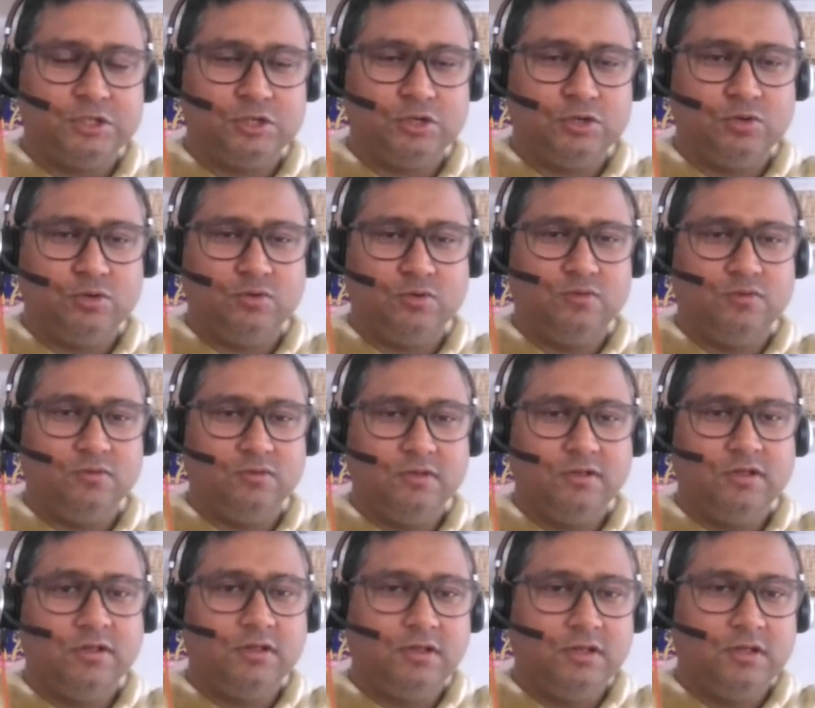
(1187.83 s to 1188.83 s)

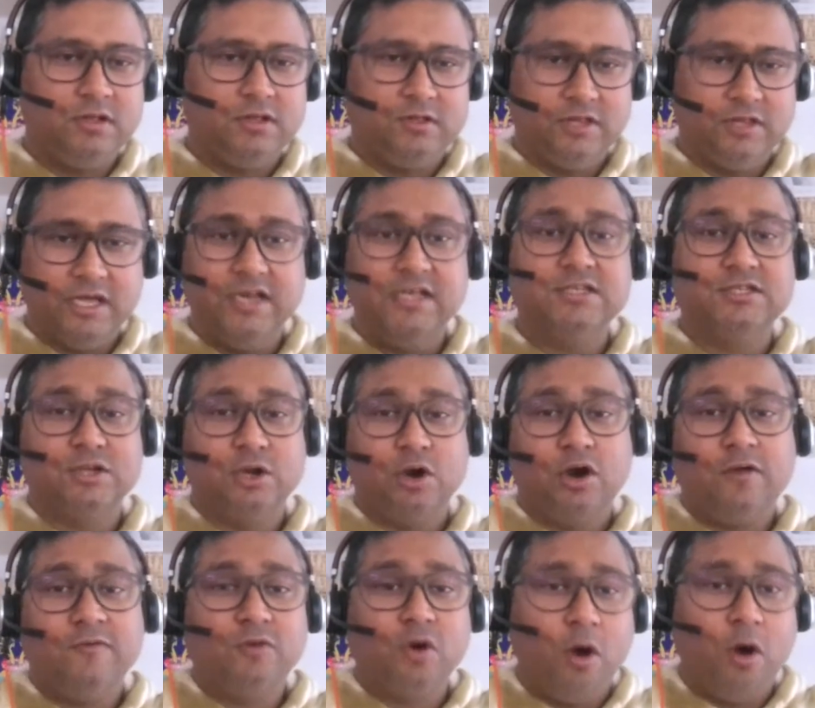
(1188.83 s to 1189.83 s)
a lot
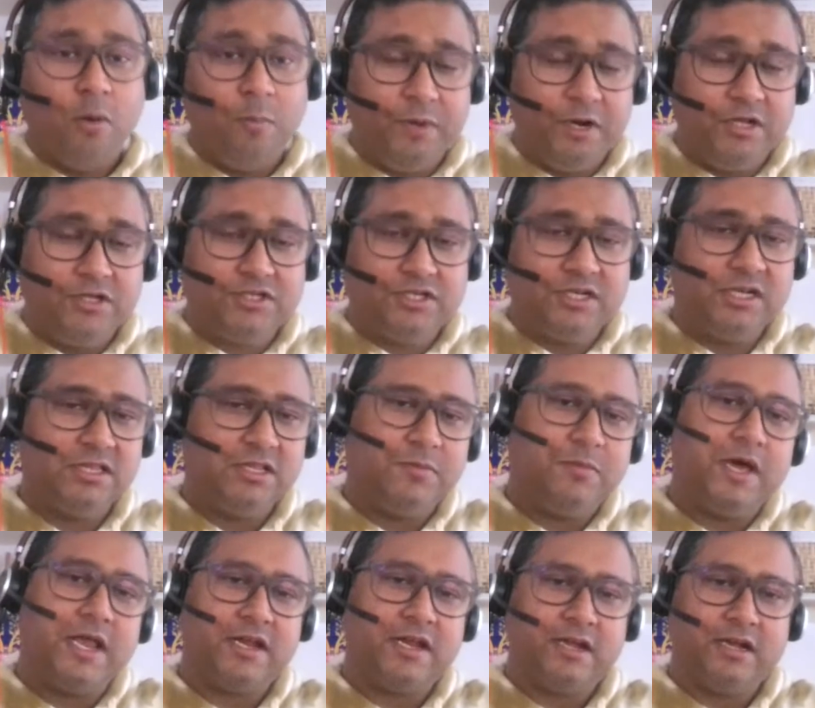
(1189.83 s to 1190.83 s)
of competition in the
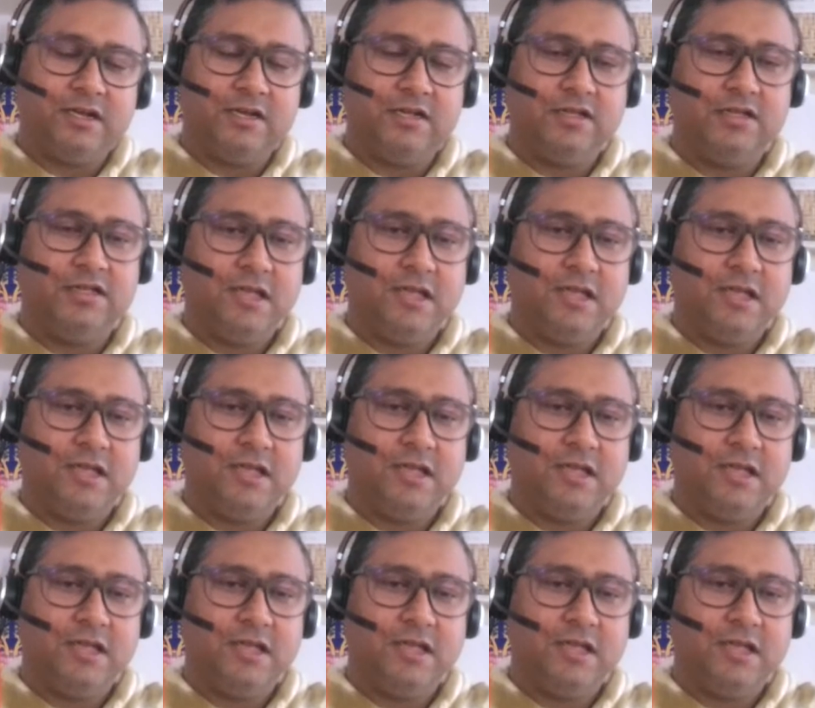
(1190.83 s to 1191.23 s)
market,